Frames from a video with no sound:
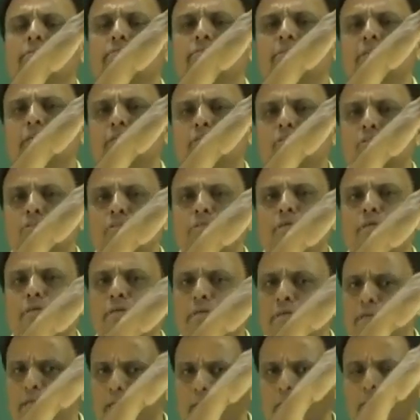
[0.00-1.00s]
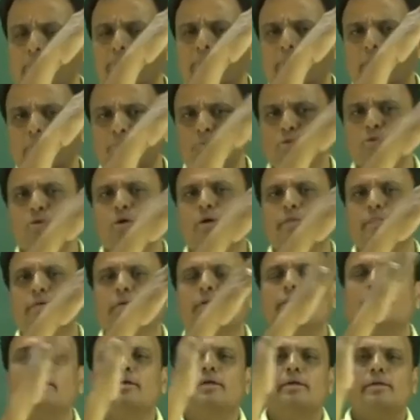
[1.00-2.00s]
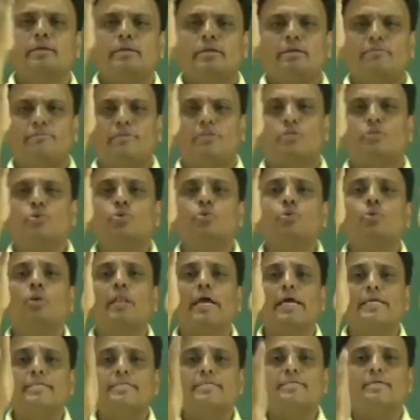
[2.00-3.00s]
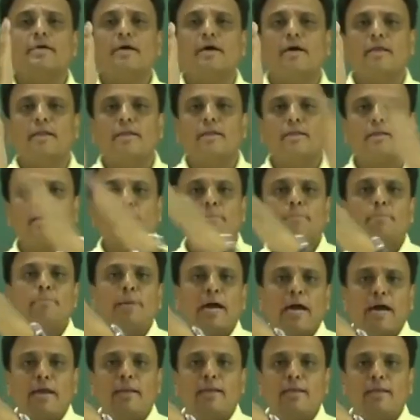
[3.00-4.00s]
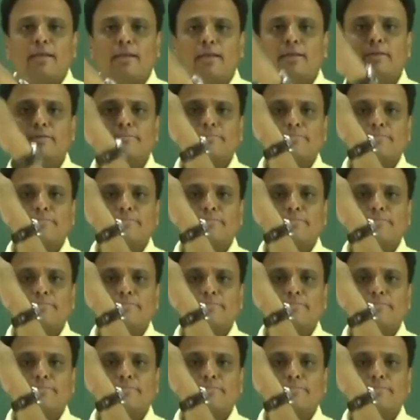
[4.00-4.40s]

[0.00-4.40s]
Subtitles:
we understand, clearly we observe that if the two lines are parallel,